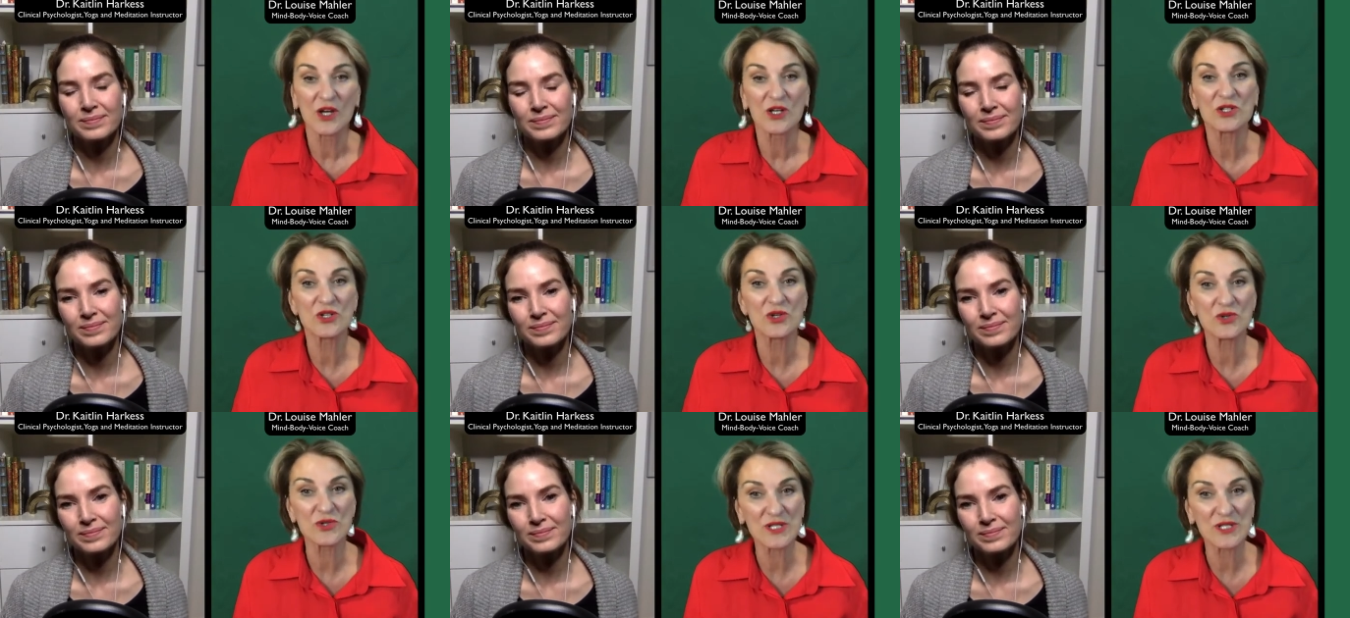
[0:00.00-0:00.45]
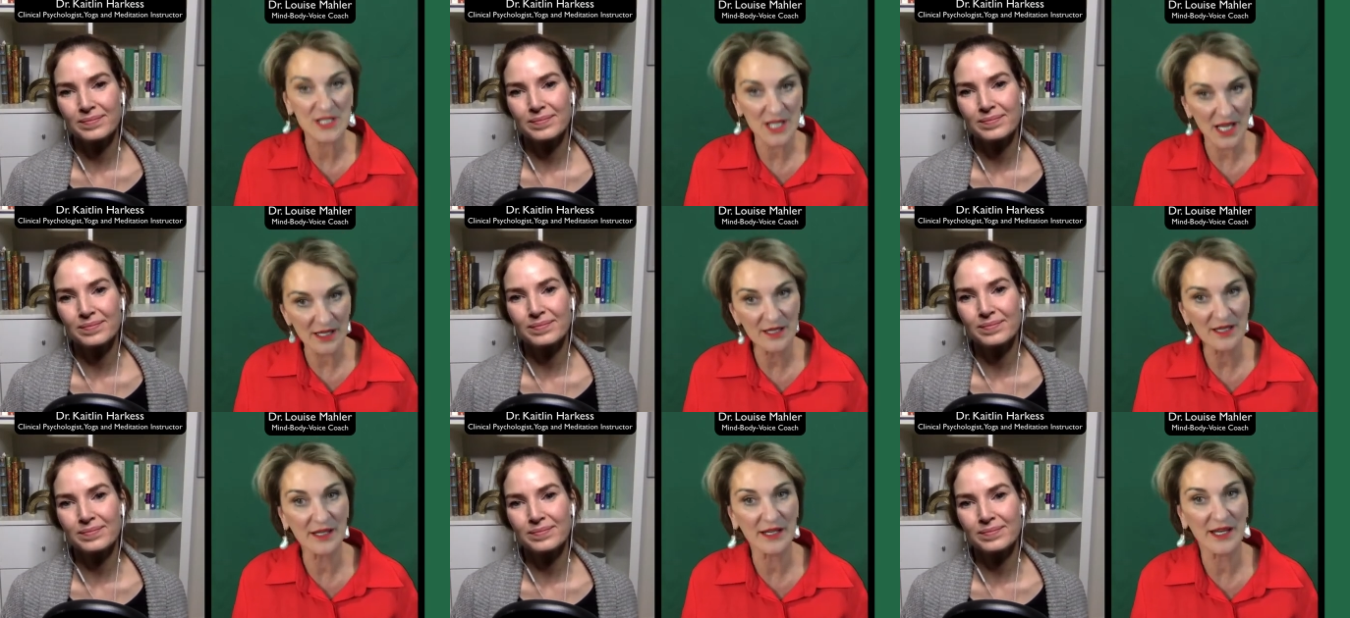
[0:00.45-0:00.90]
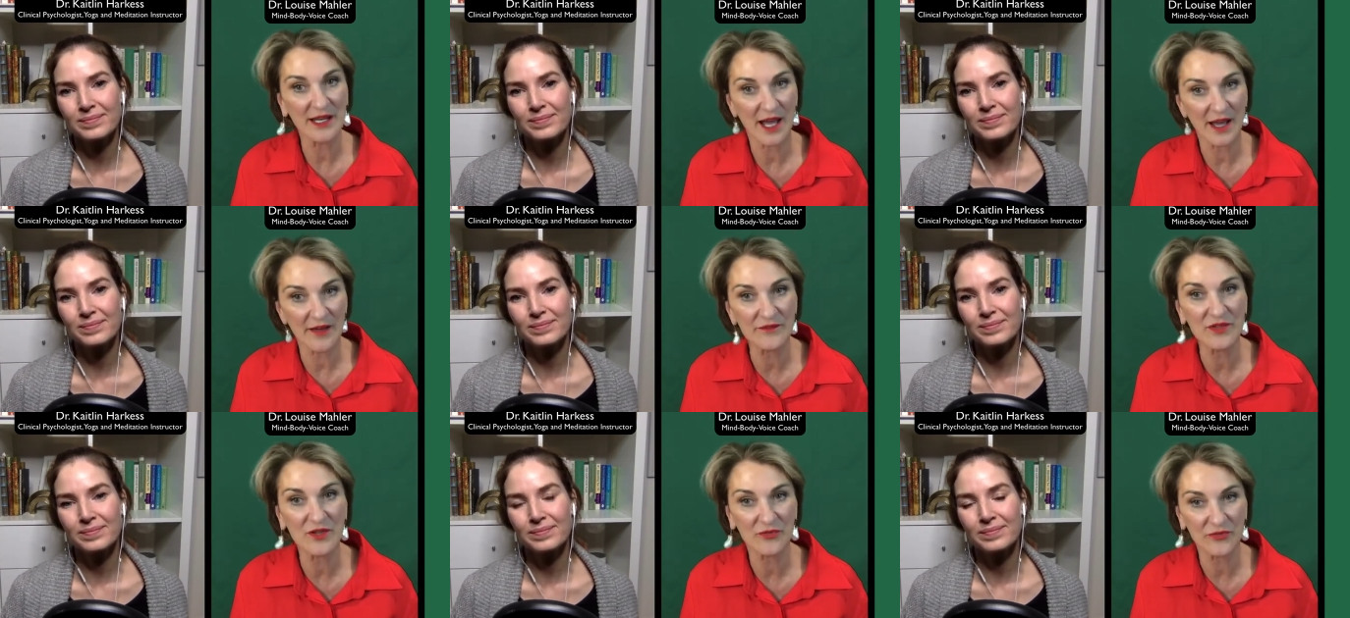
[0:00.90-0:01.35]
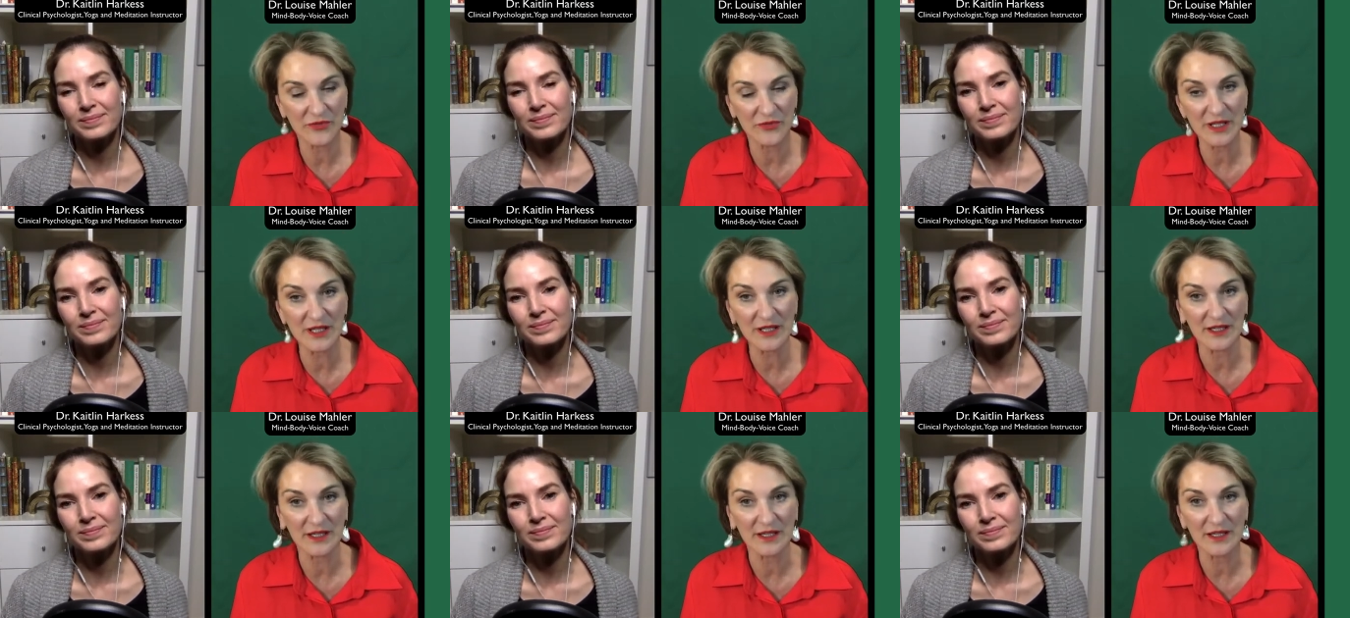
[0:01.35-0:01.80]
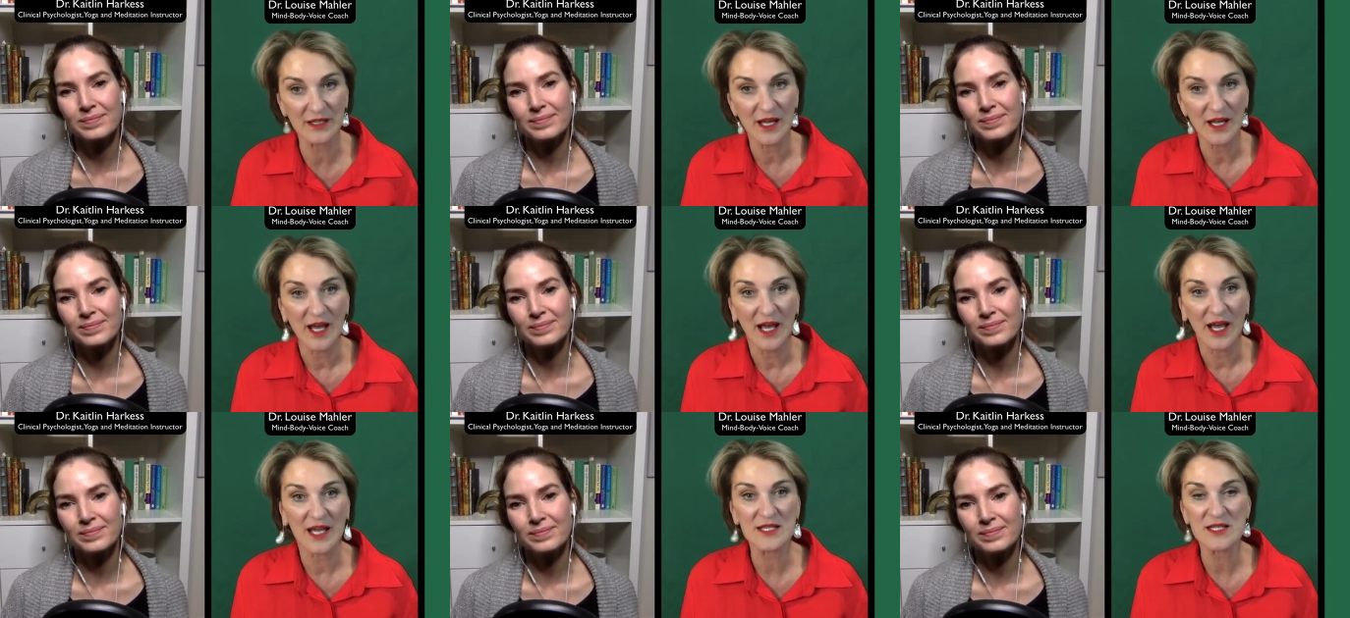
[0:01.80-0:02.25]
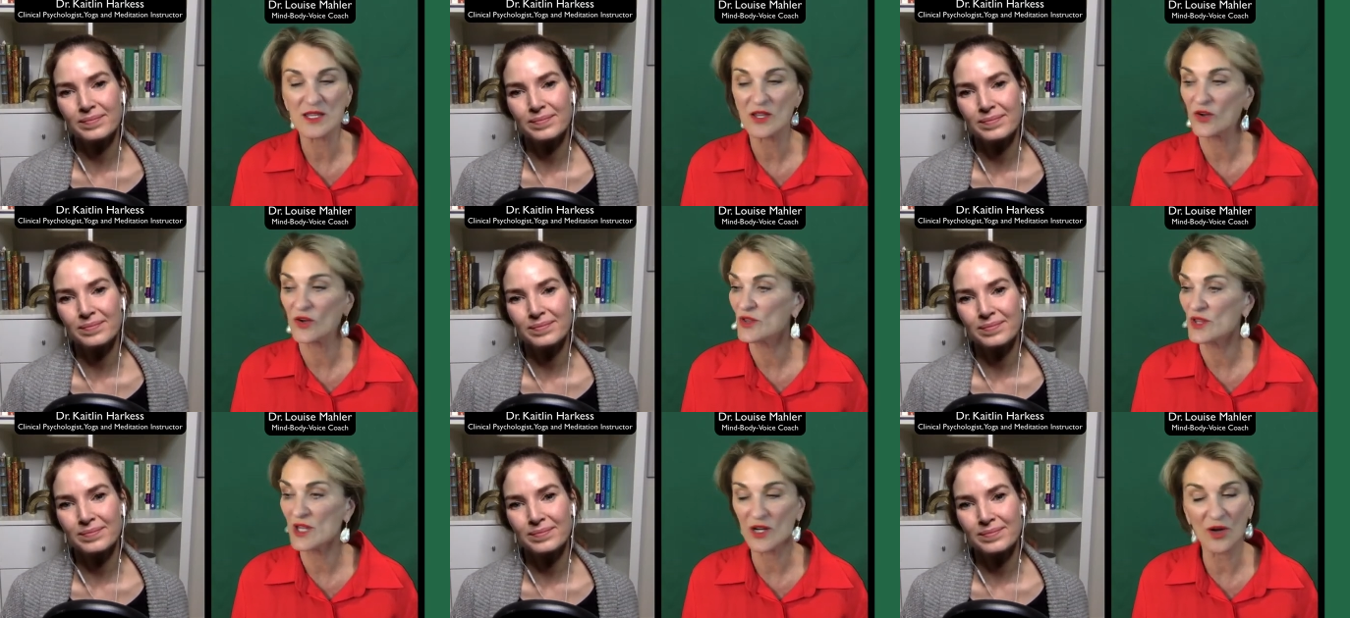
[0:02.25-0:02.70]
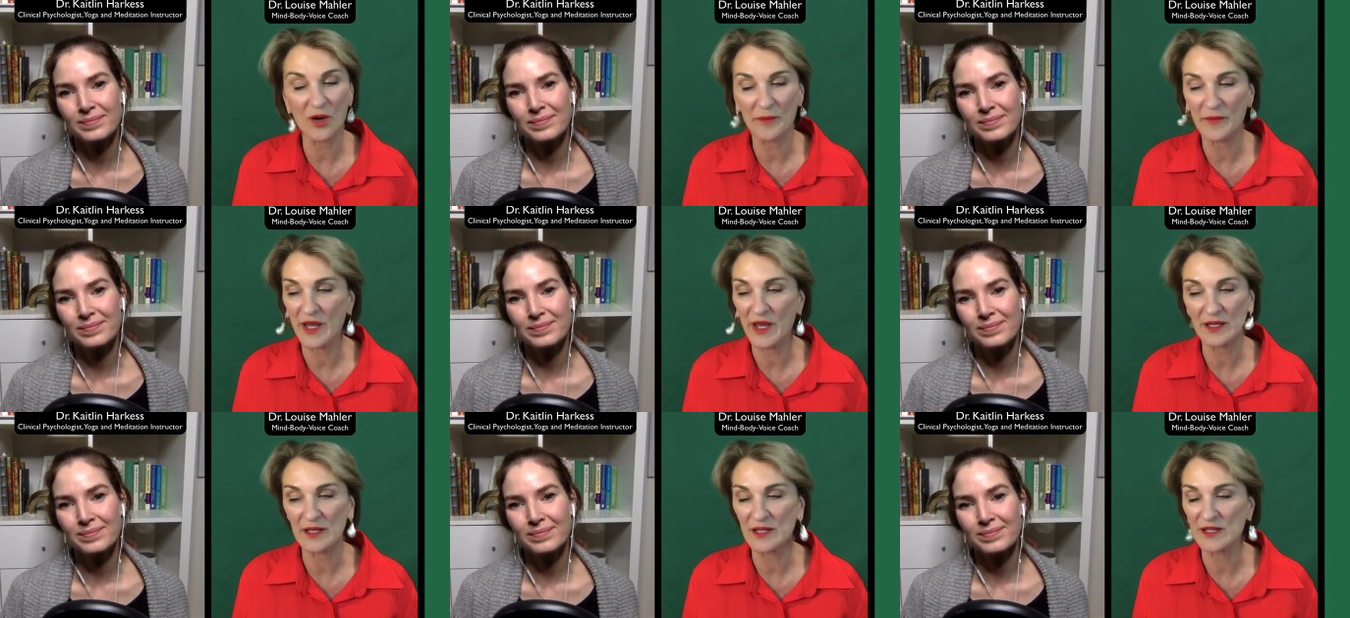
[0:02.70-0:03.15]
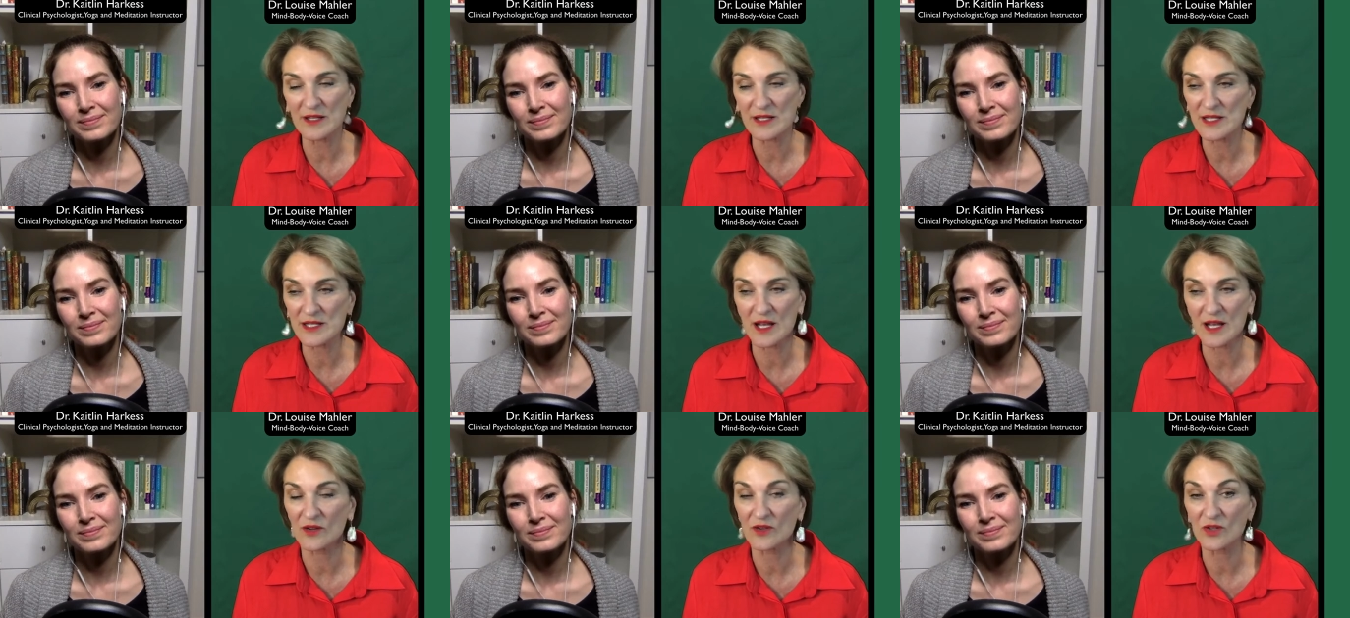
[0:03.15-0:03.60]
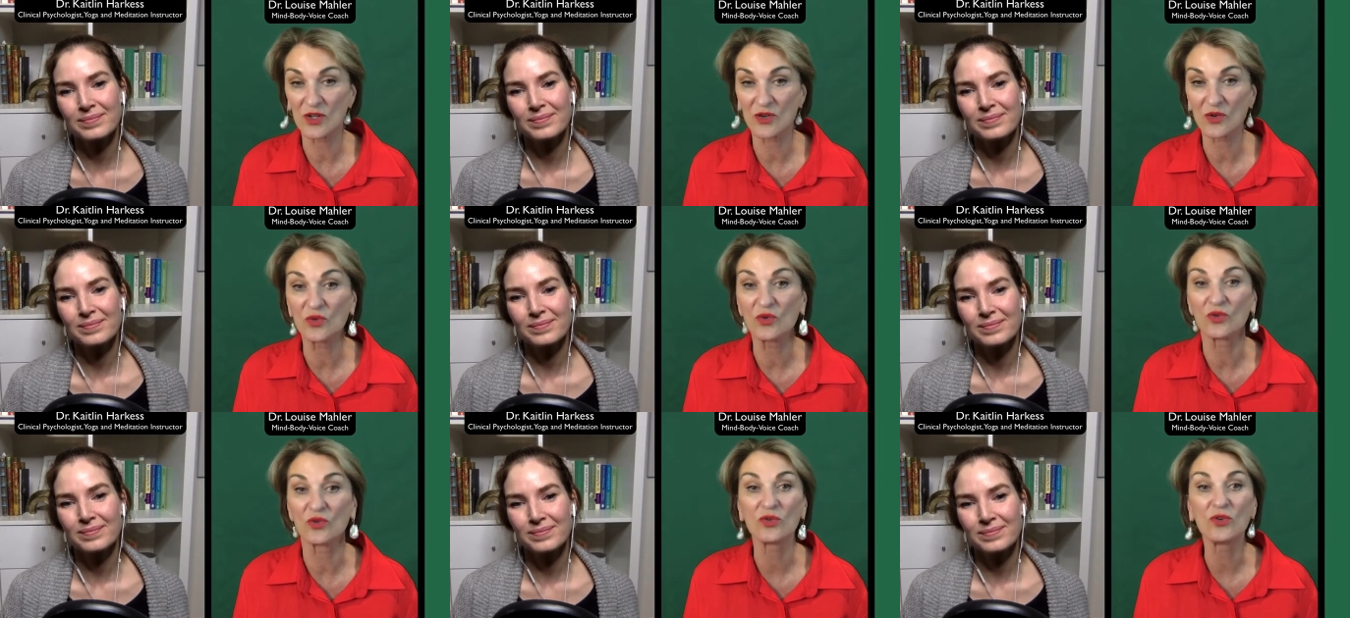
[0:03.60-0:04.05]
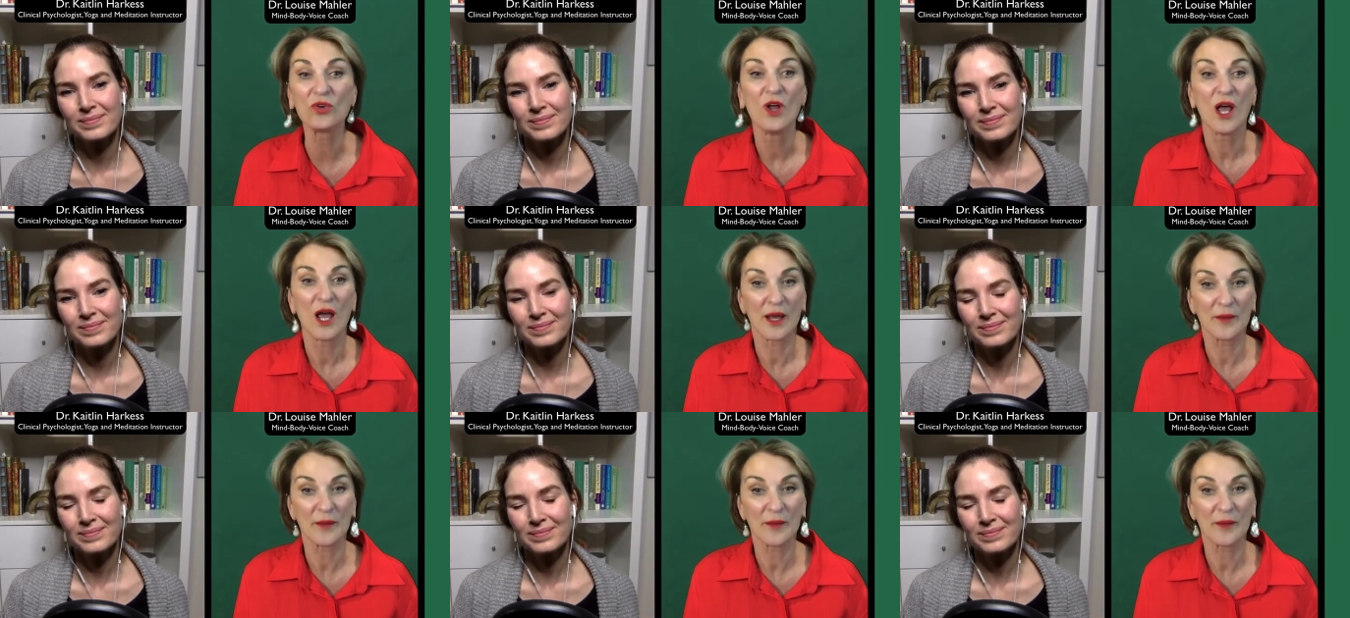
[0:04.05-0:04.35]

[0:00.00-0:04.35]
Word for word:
Speaker 1: to suddenly have the feeling as though they're not making the sound at all.